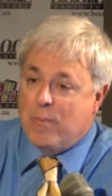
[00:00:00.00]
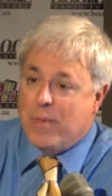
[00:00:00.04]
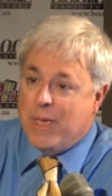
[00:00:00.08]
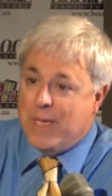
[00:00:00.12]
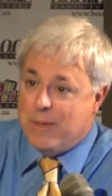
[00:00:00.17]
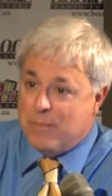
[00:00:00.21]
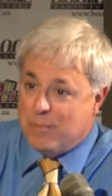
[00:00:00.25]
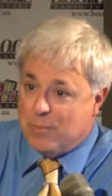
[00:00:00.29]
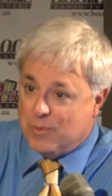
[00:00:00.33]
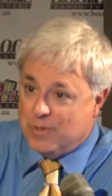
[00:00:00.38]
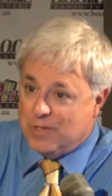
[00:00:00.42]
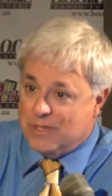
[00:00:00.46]

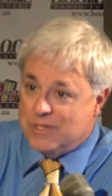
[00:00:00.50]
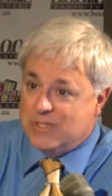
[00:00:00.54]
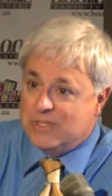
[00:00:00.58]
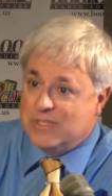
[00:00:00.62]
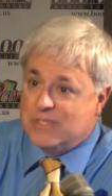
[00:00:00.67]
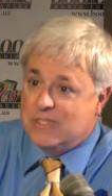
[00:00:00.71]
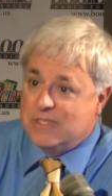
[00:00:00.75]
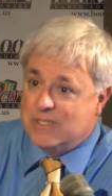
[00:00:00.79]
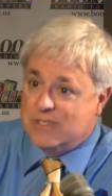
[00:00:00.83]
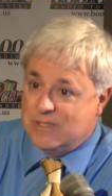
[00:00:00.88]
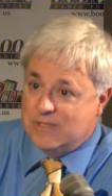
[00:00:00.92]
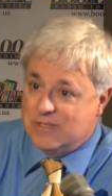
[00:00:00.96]

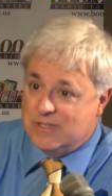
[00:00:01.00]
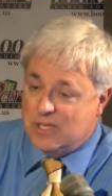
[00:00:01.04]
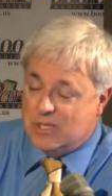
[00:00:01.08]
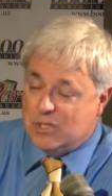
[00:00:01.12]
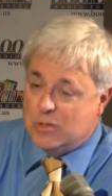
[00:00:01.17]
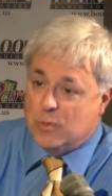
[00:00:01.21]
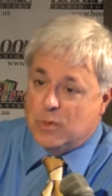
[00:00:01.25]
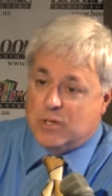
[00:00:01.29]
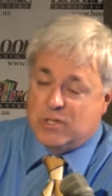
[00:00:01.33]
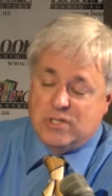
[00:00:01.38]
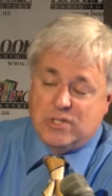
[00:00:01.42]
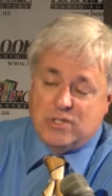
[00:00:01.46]
paperless
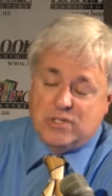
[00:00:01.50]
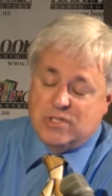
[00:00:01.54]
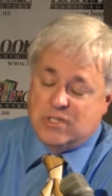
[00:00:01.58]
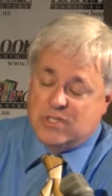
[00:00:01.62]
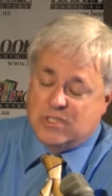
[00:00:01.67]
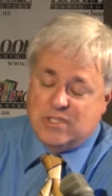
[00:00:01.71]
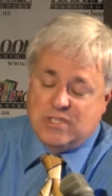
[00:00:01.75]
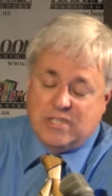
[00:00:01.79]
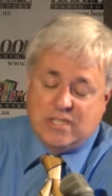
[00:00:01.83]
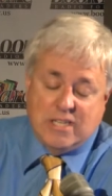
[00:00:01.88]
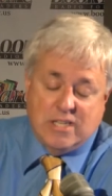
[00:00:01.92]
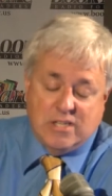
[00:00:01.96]
situations.
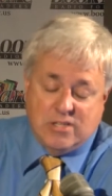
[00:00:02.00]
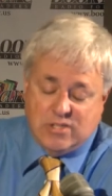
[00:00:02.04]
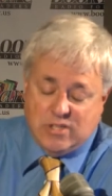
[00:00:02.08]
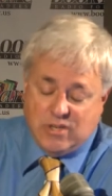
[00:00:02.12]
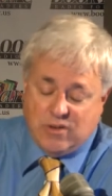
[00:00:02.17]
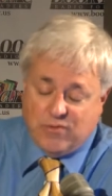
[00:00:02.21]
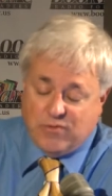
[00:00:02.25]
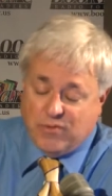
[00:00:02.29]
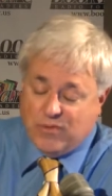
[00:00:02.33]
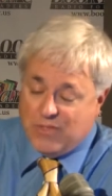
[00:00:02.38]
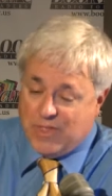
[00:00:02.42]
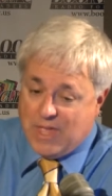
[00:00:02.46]
It's
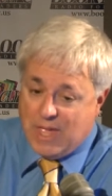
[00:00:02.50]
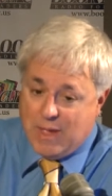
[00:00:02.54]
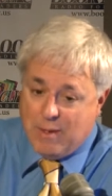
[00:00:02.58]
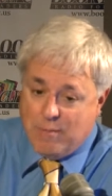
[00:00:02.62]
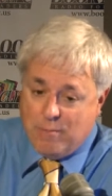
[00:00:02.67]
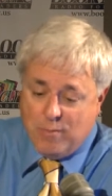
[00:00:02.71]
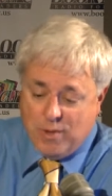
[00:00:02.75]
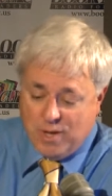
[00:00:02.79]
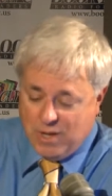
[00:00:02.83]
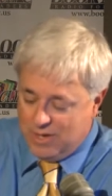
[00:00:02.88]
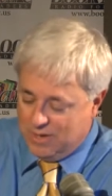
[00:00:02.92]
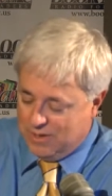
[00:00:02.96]
easier for
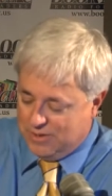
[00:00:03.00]
them.